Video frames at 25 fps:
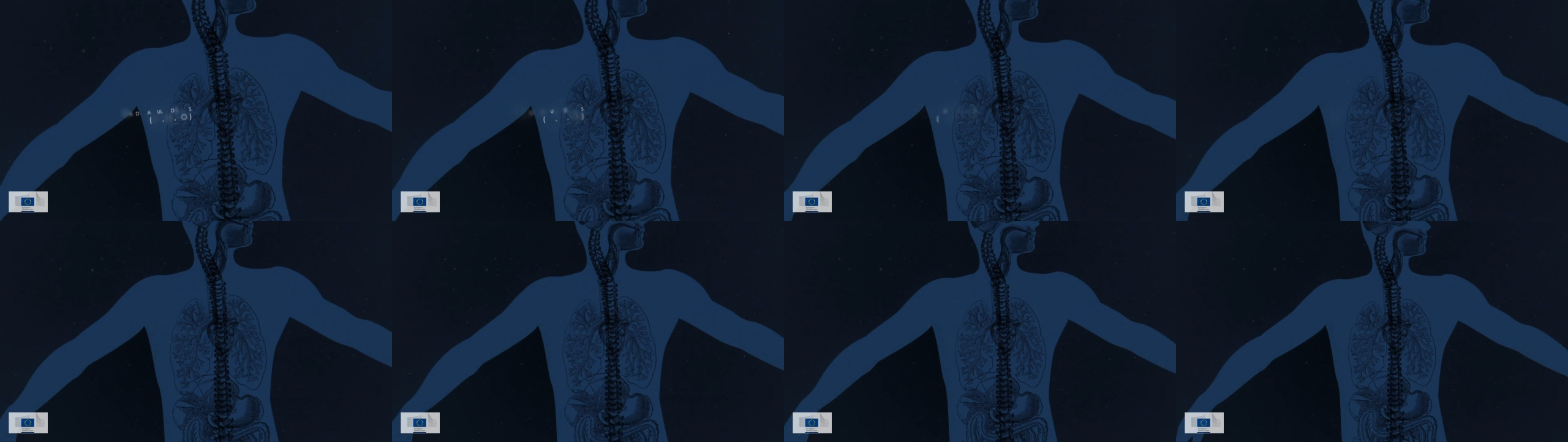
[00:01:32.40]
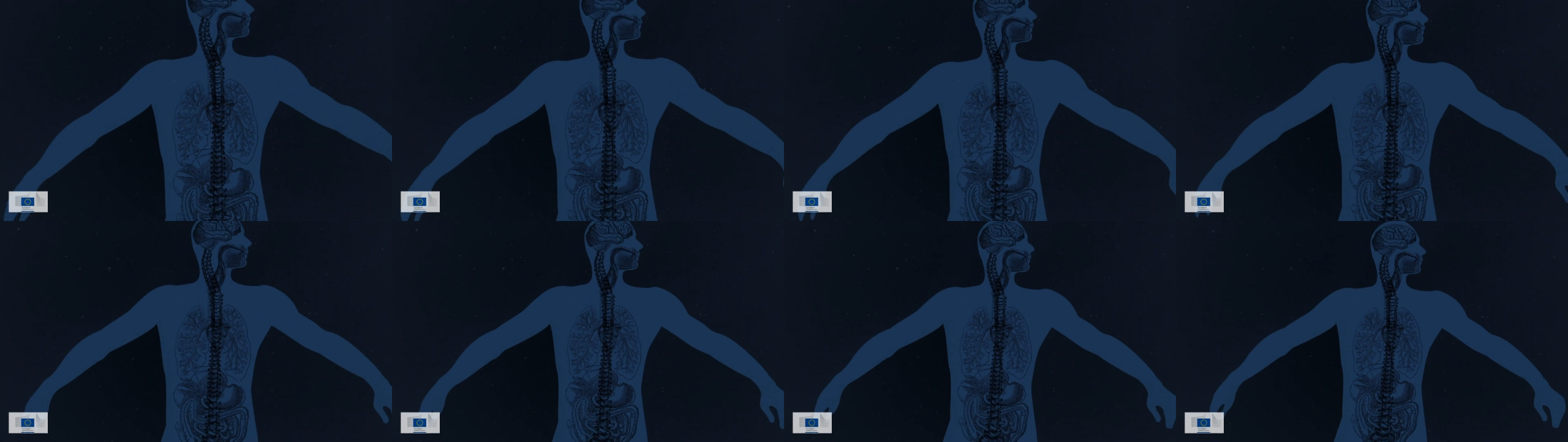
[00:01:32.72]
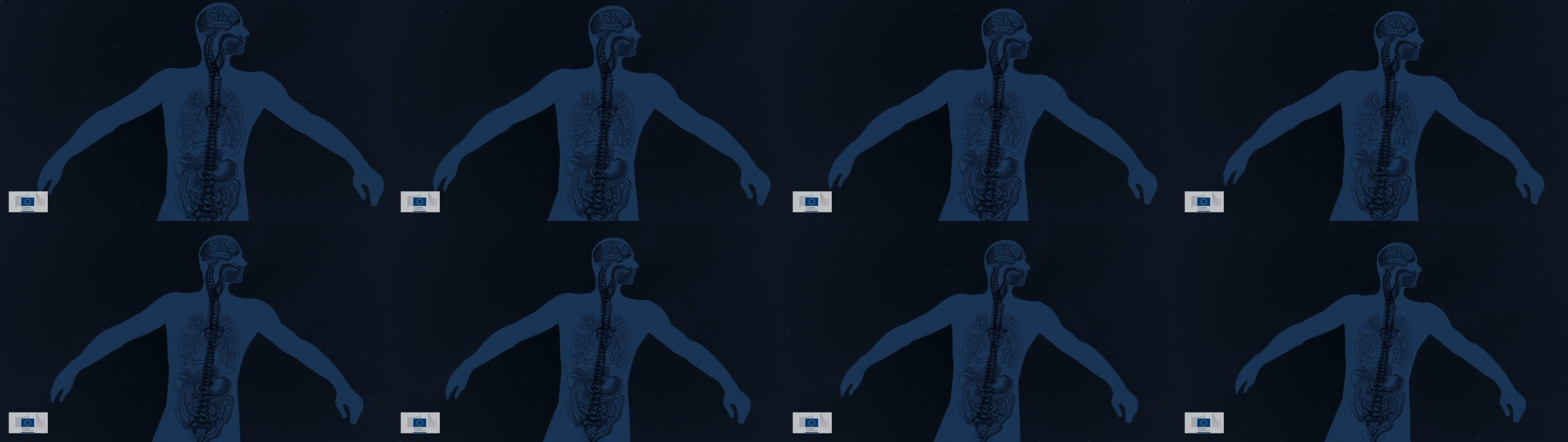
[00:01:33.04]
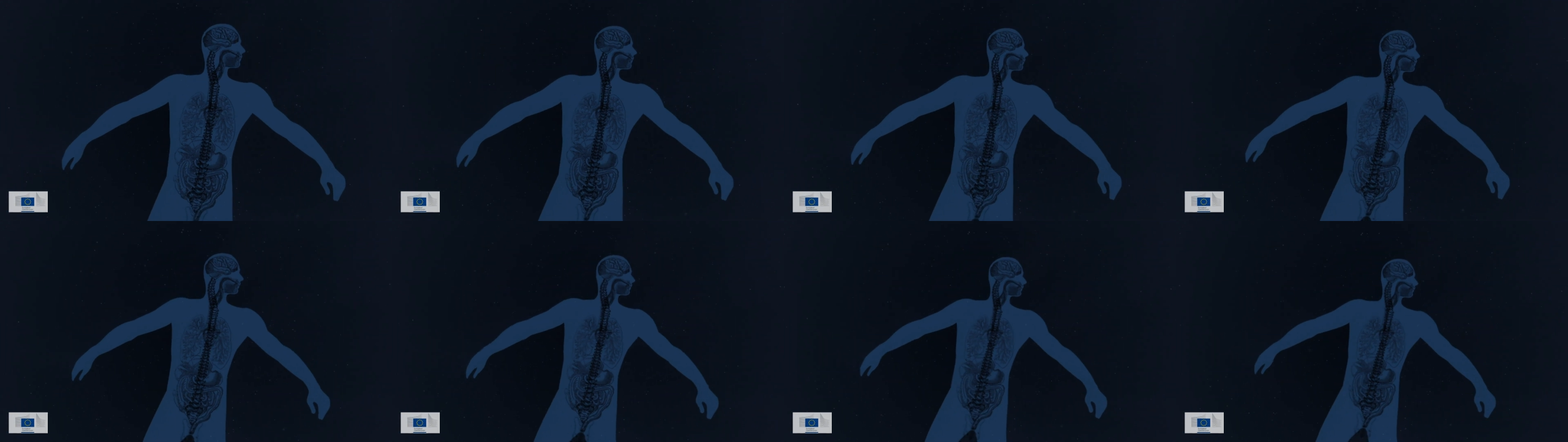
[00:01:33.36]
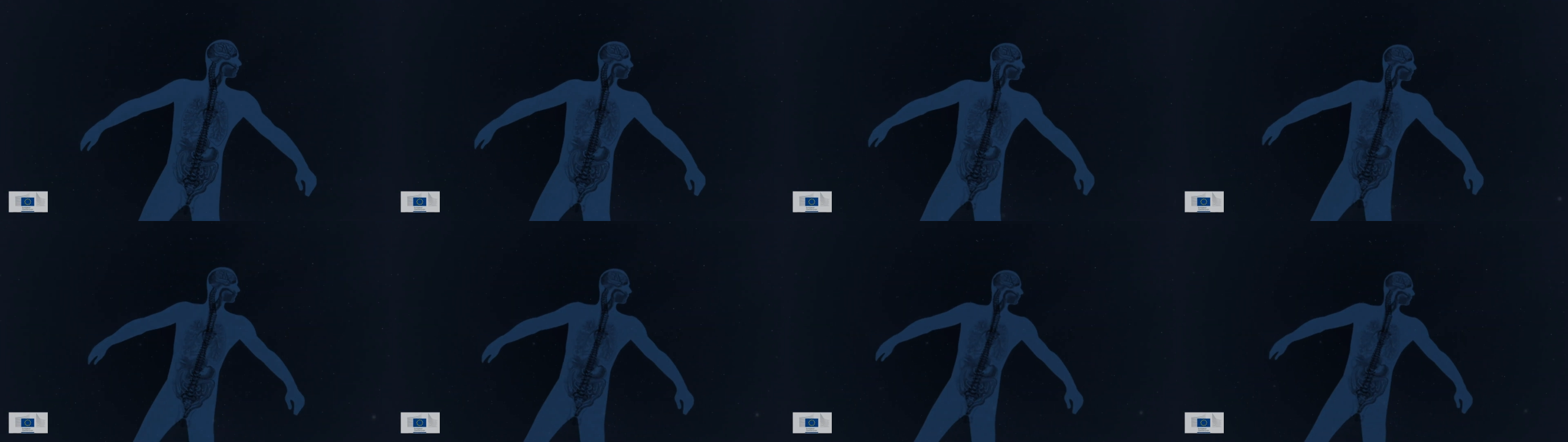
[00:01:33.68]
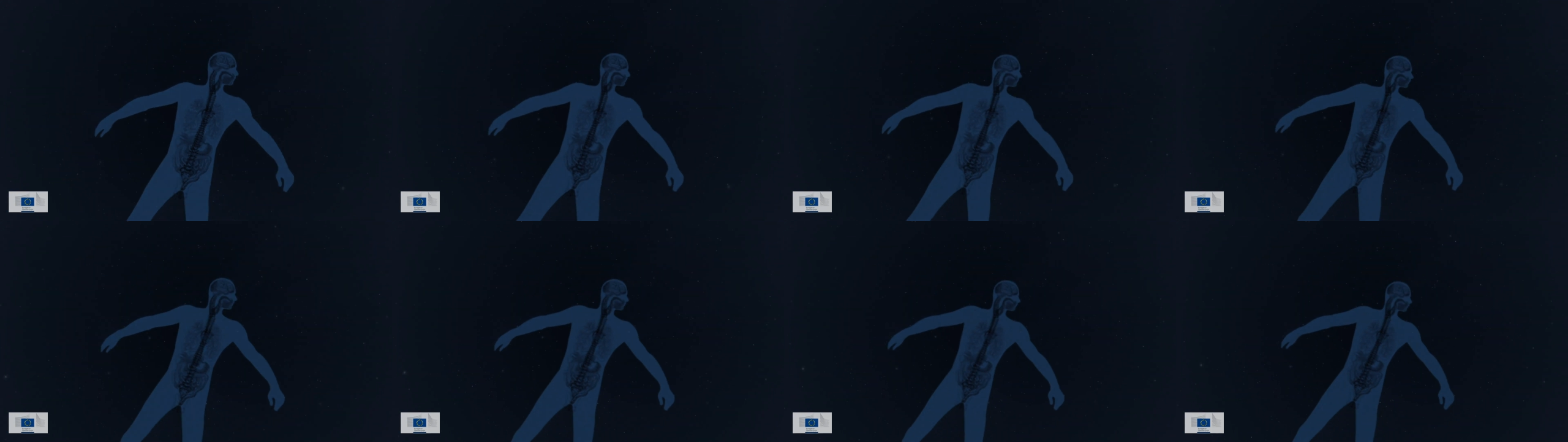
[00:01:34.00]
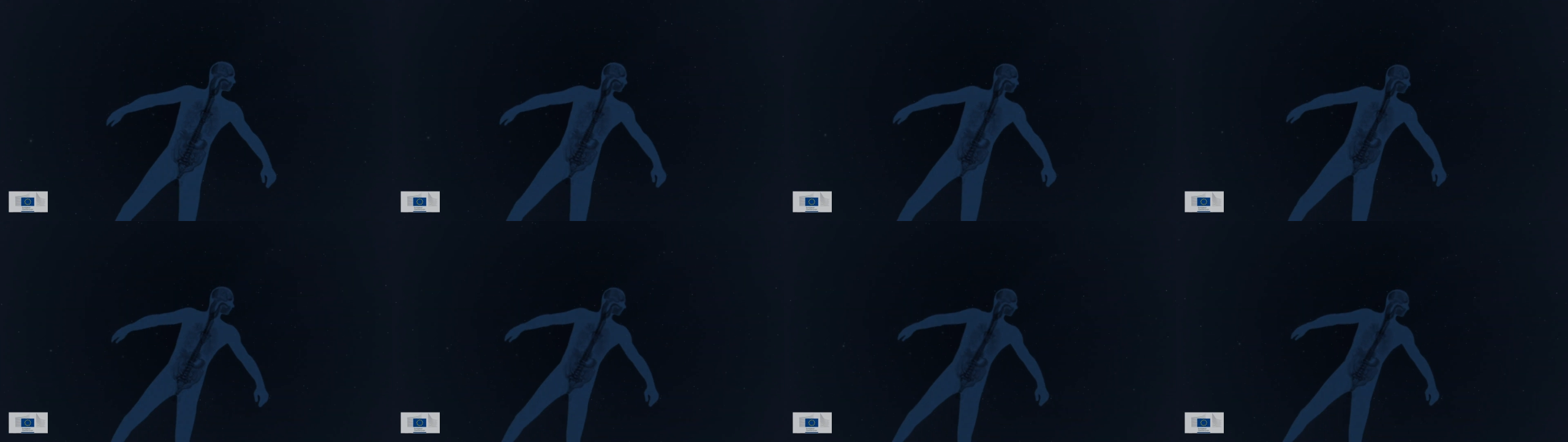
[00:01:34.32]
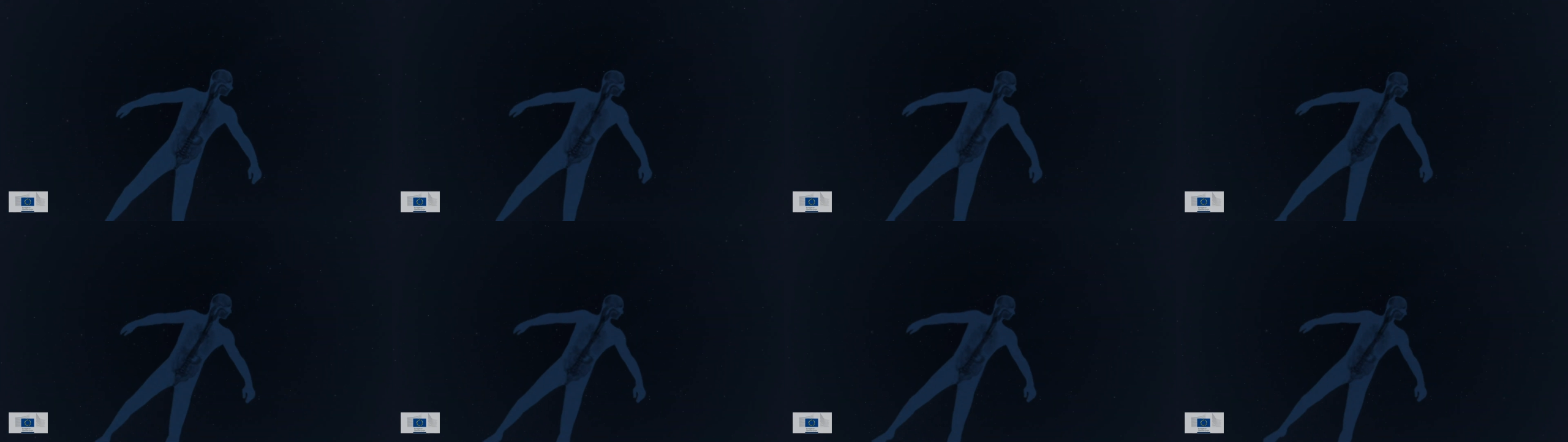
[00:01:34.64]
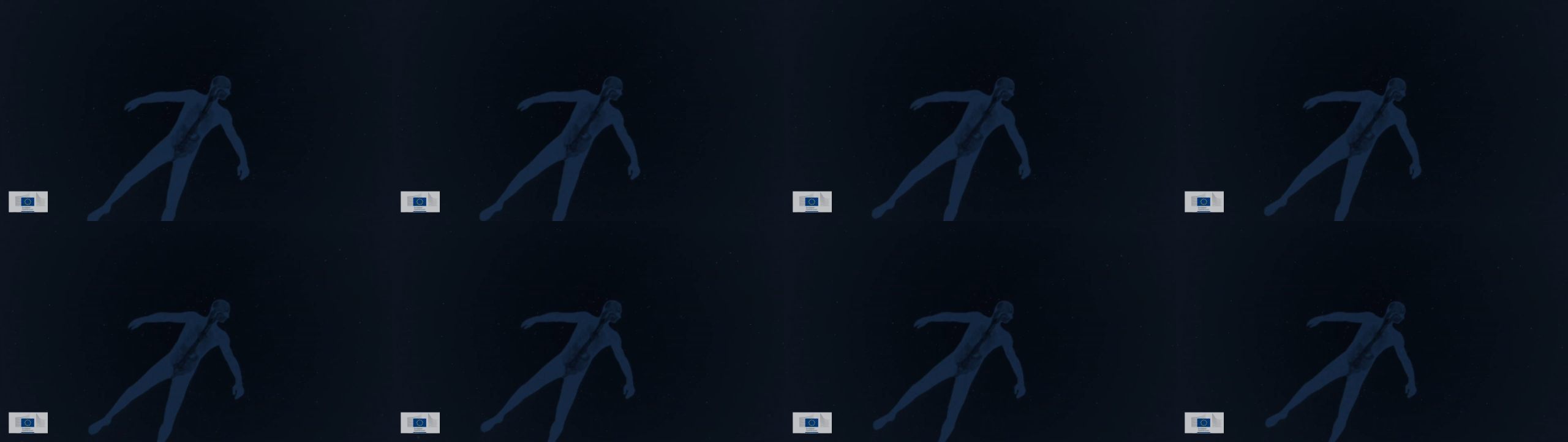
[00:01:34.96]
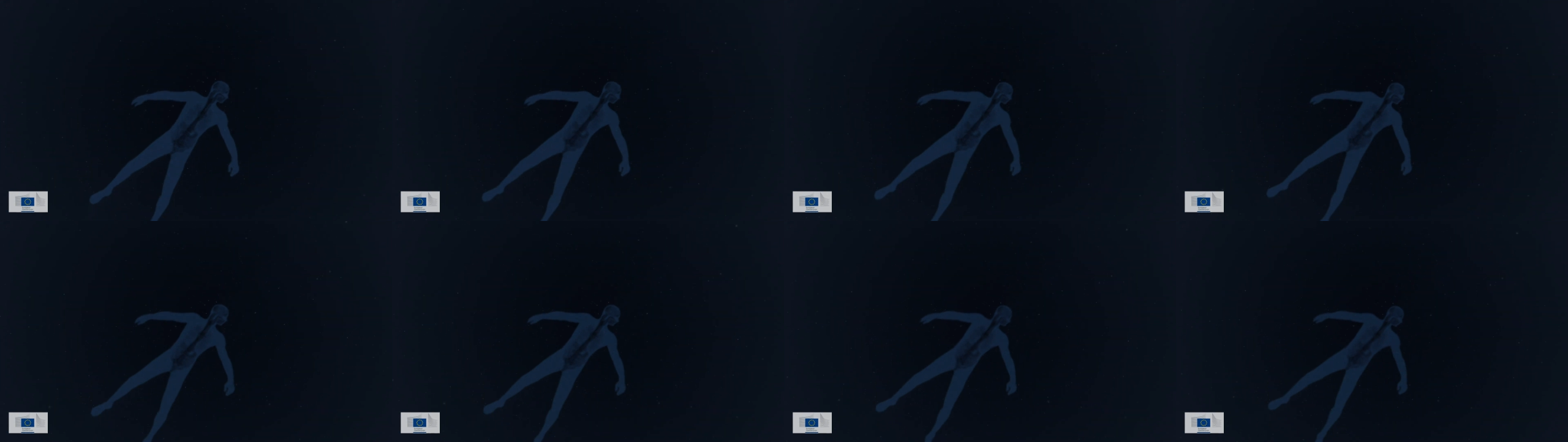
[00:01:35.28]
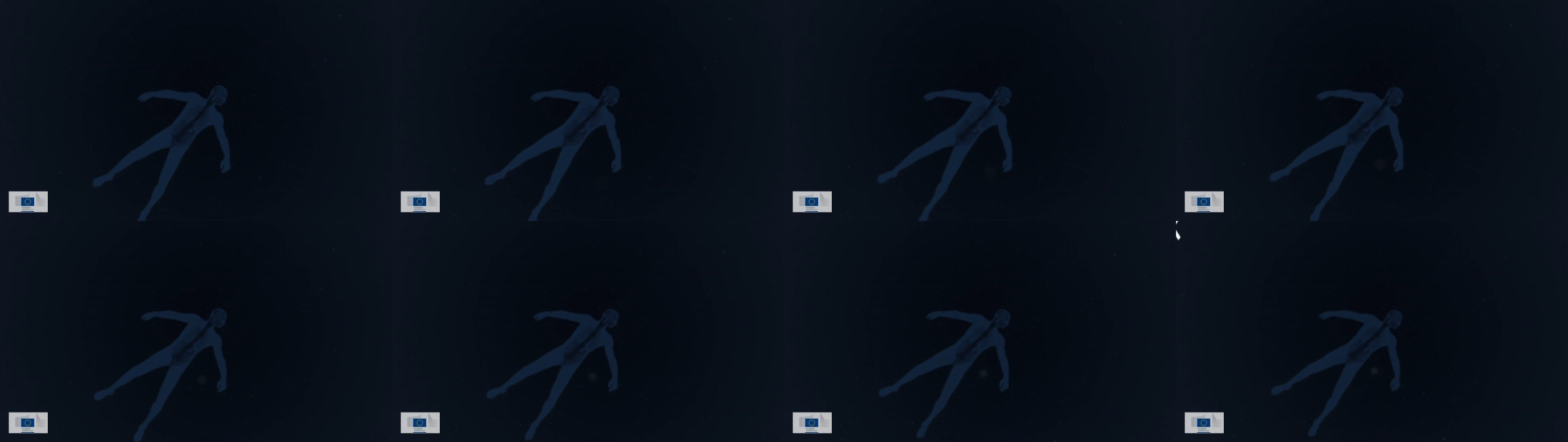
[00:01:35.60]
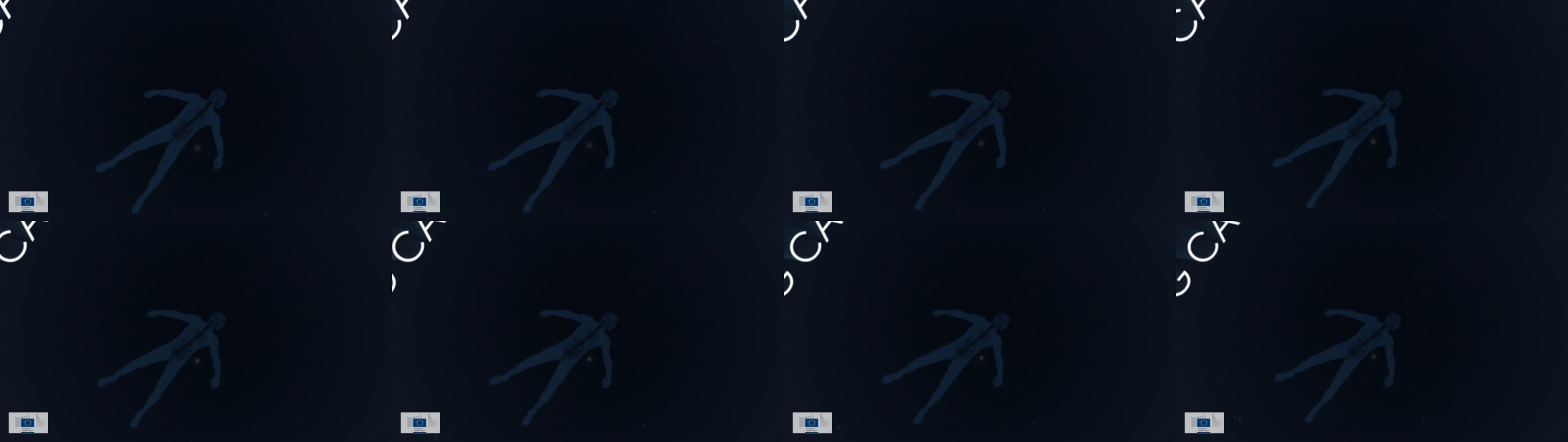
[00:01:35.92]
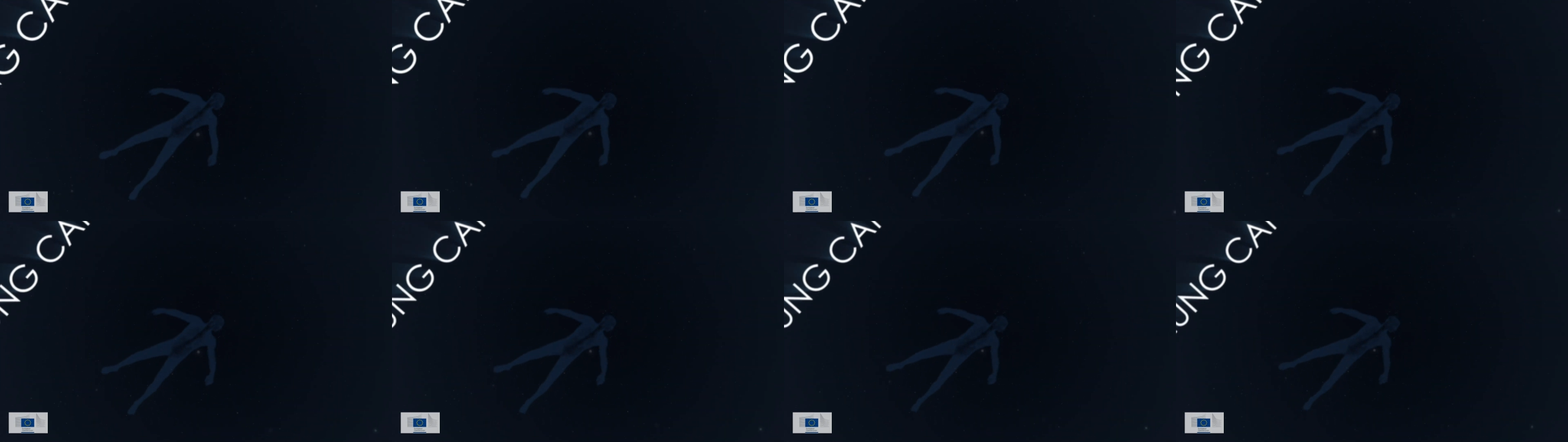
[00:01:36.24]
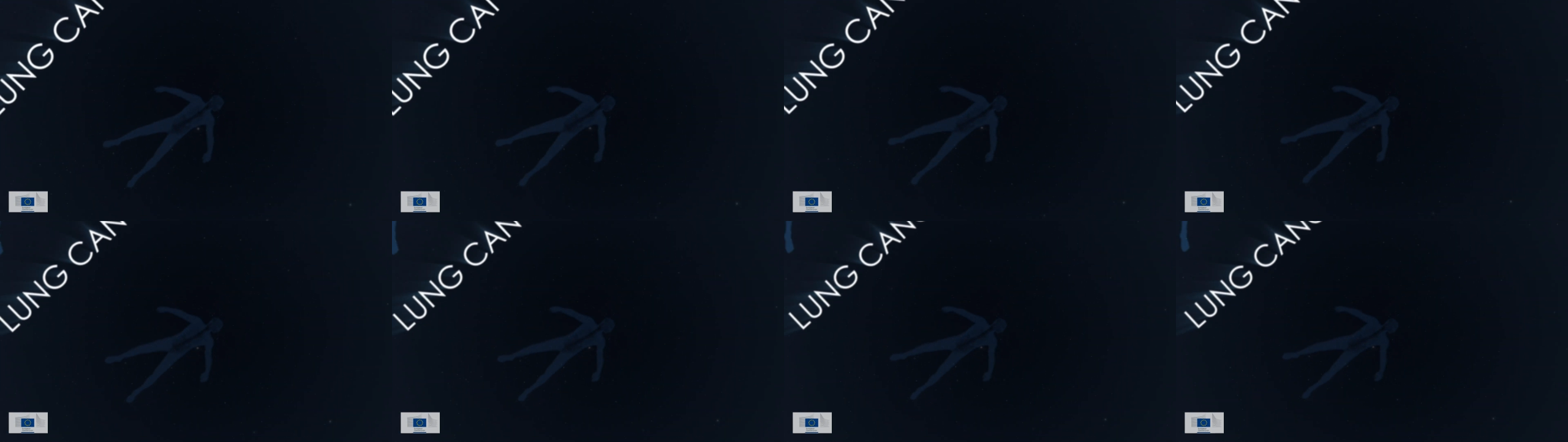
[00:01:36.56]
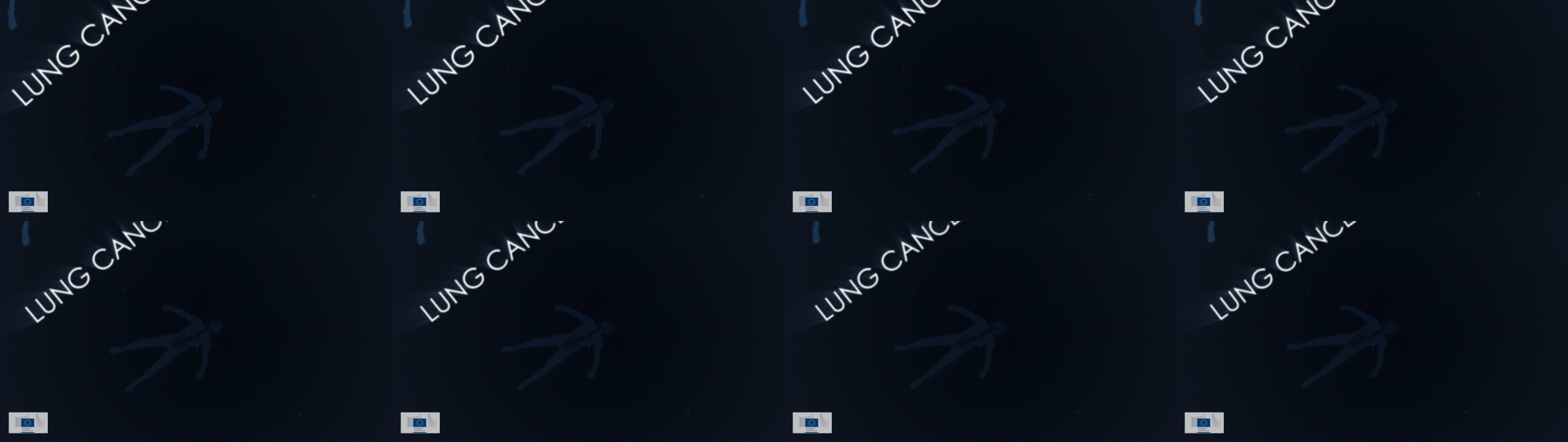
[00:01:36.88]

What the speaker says: [unreadable: no face in view]